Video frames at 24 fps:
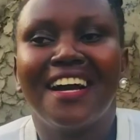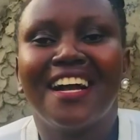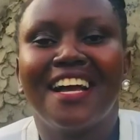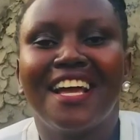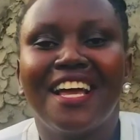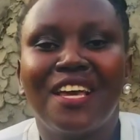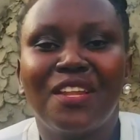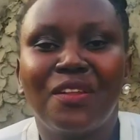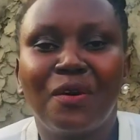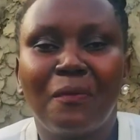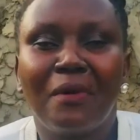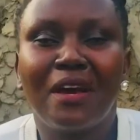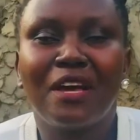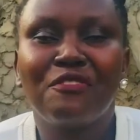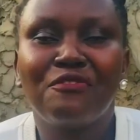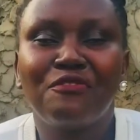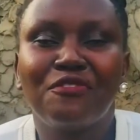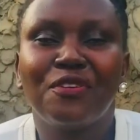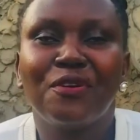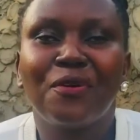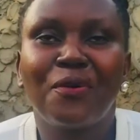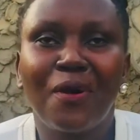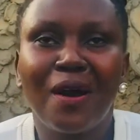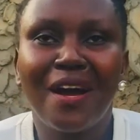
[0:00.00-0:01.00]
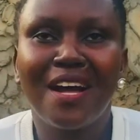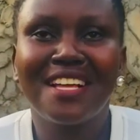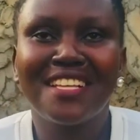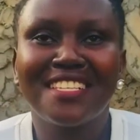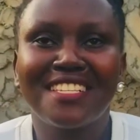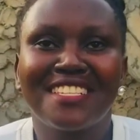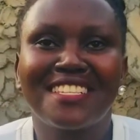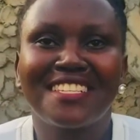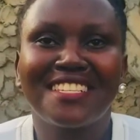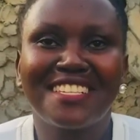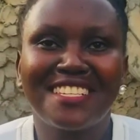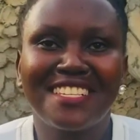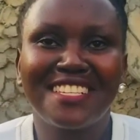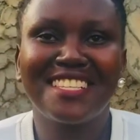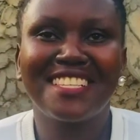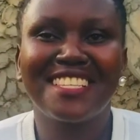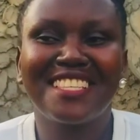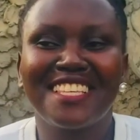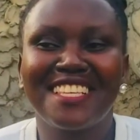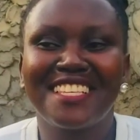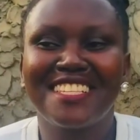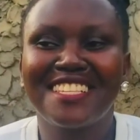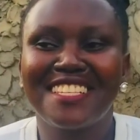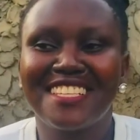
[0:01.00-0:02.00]
Hello my viewers,
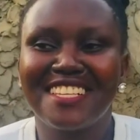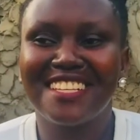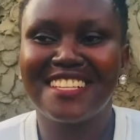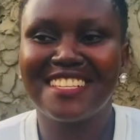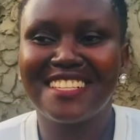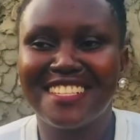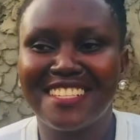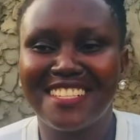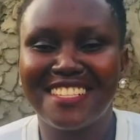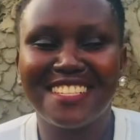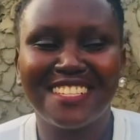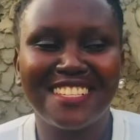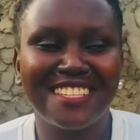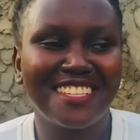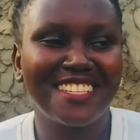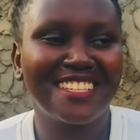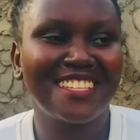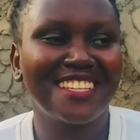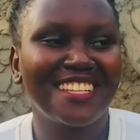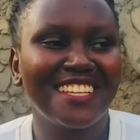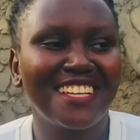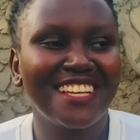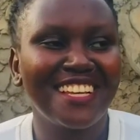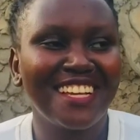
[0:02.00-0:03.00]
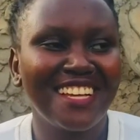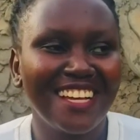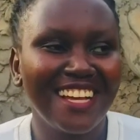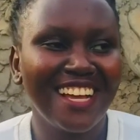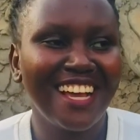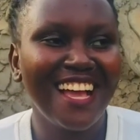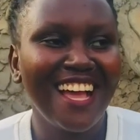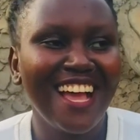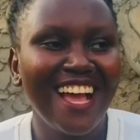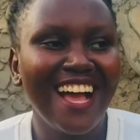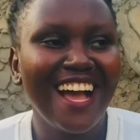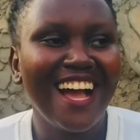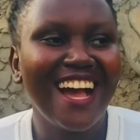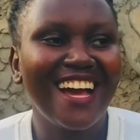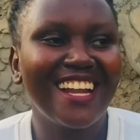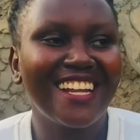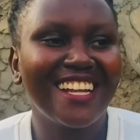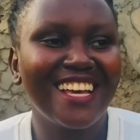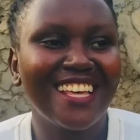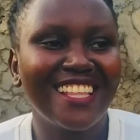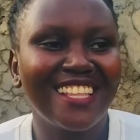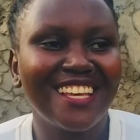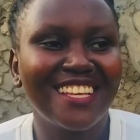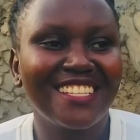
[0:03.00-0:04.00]
this is
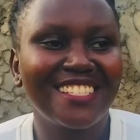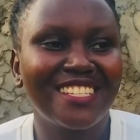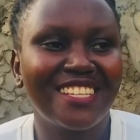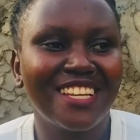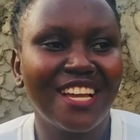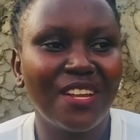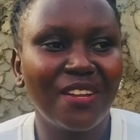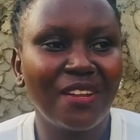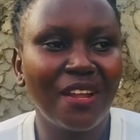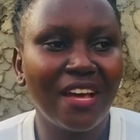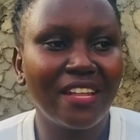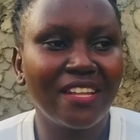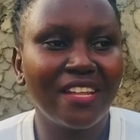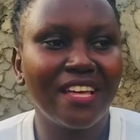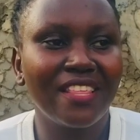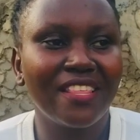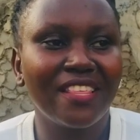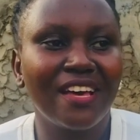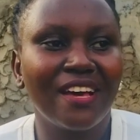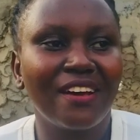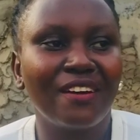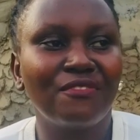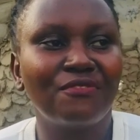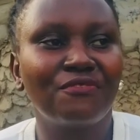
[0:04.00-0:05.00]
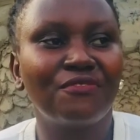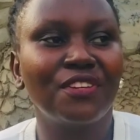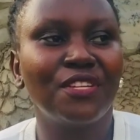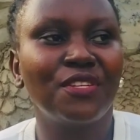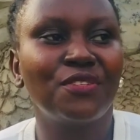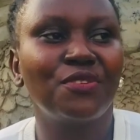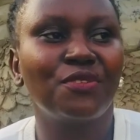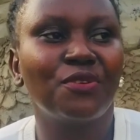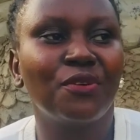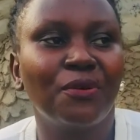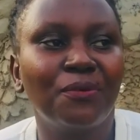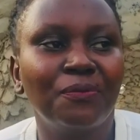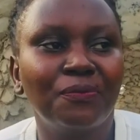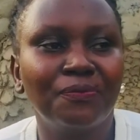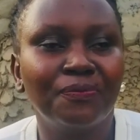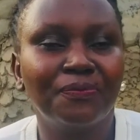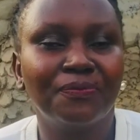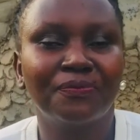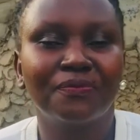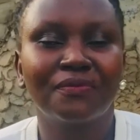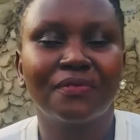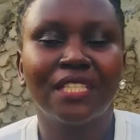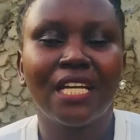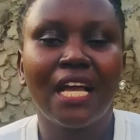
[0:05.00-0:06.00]
another video
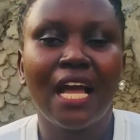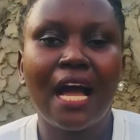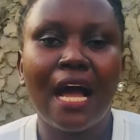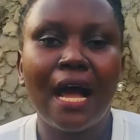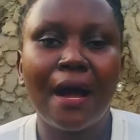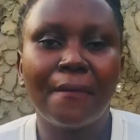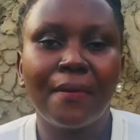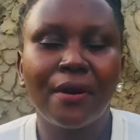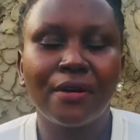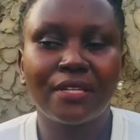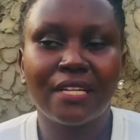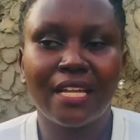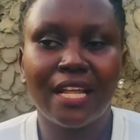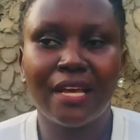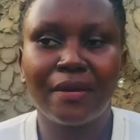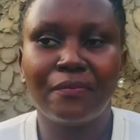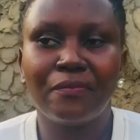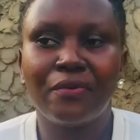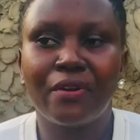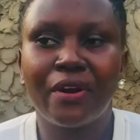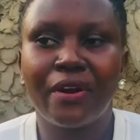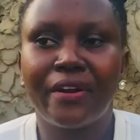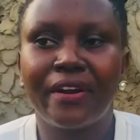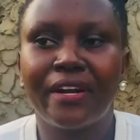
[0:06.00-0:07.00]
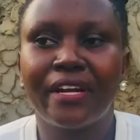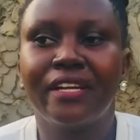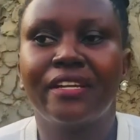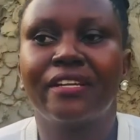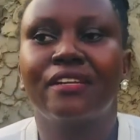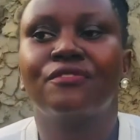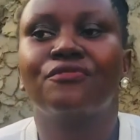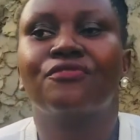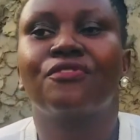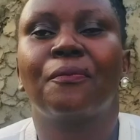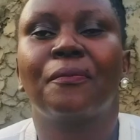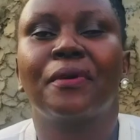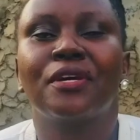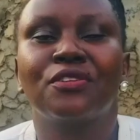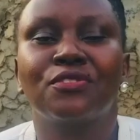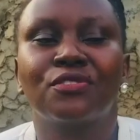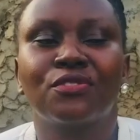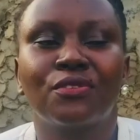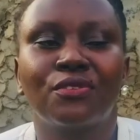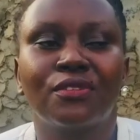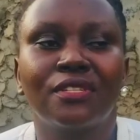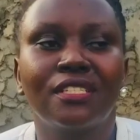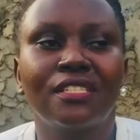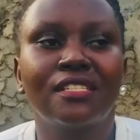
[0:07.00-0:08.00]
about library
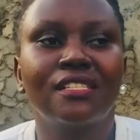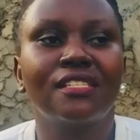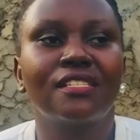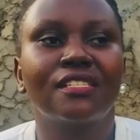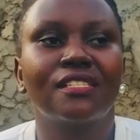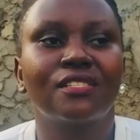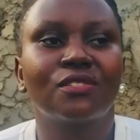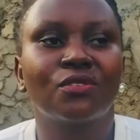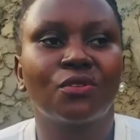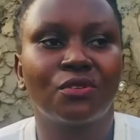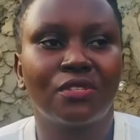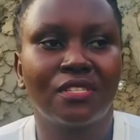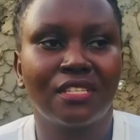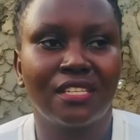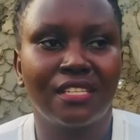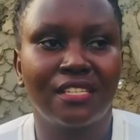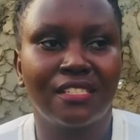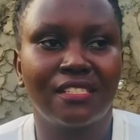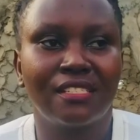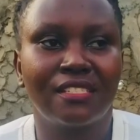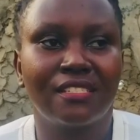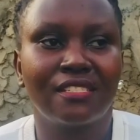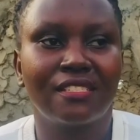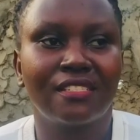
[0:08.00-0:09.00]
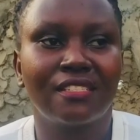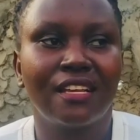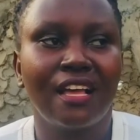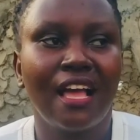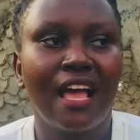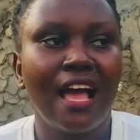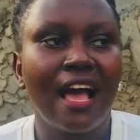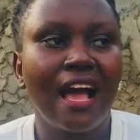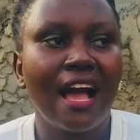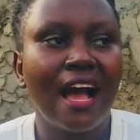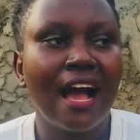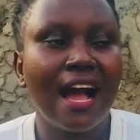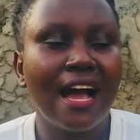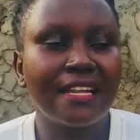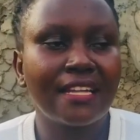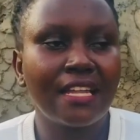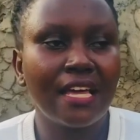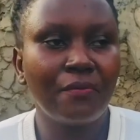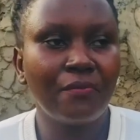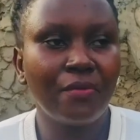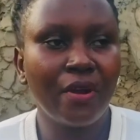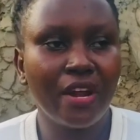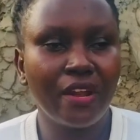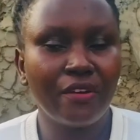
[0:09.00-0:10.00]
information sources. And
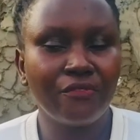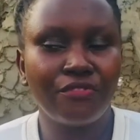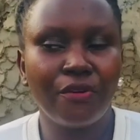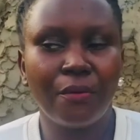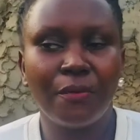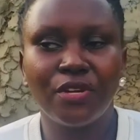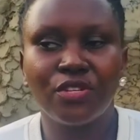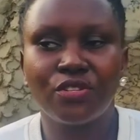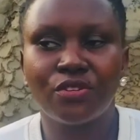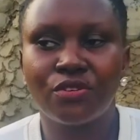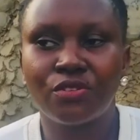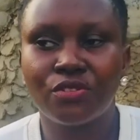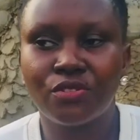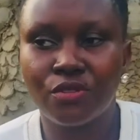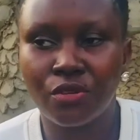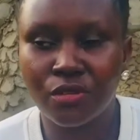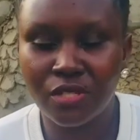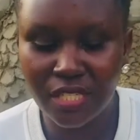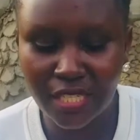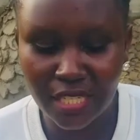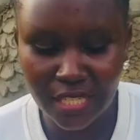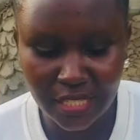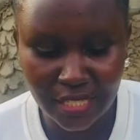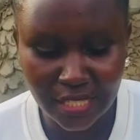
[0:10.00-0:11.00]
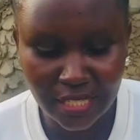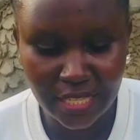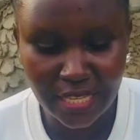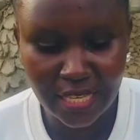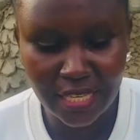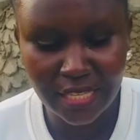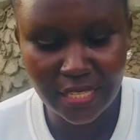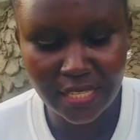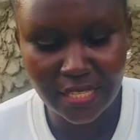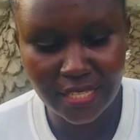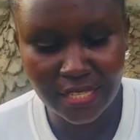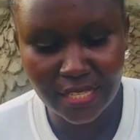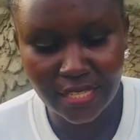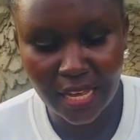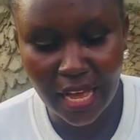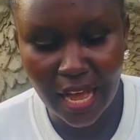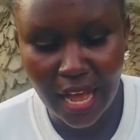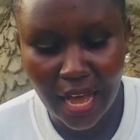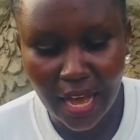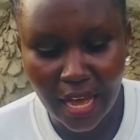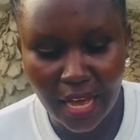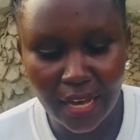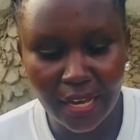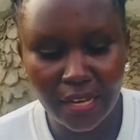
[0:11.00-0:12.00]
library information sources, these
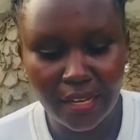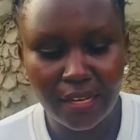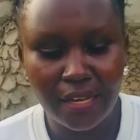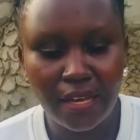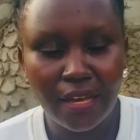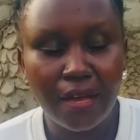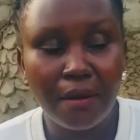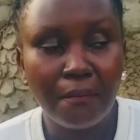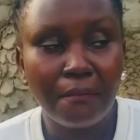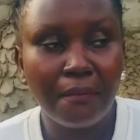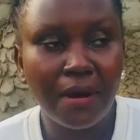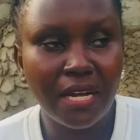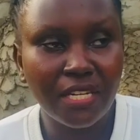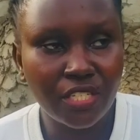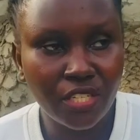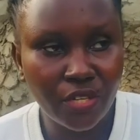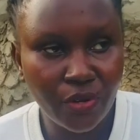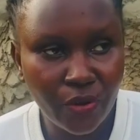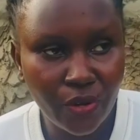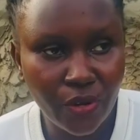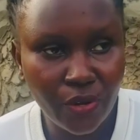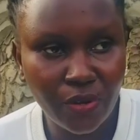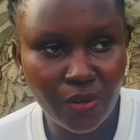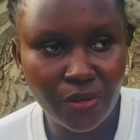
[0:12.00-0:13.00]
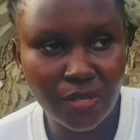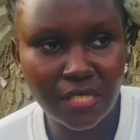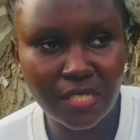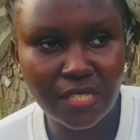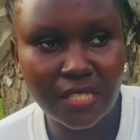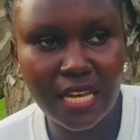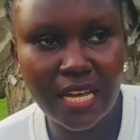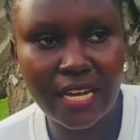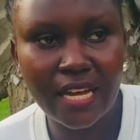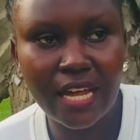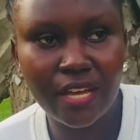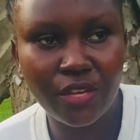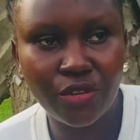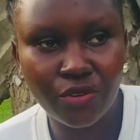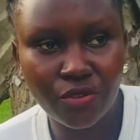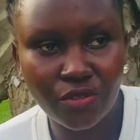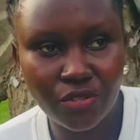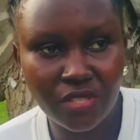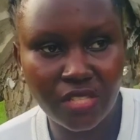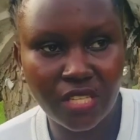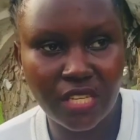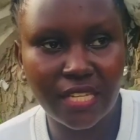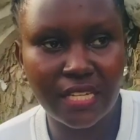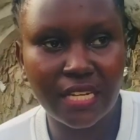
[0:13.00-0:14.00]
are materials that are
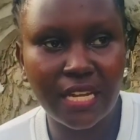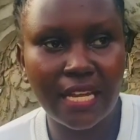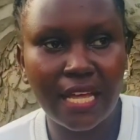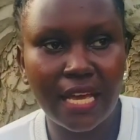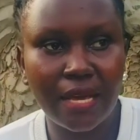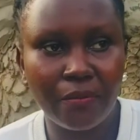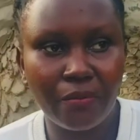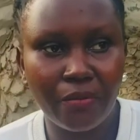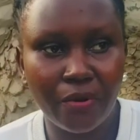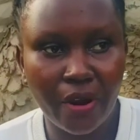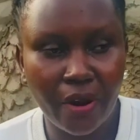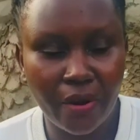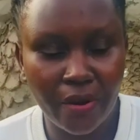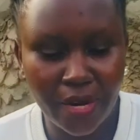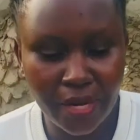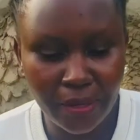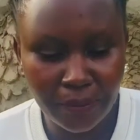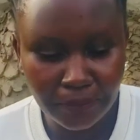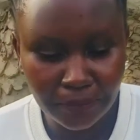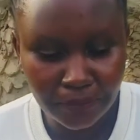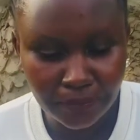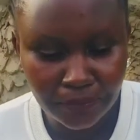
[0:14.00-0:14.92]
used in the library,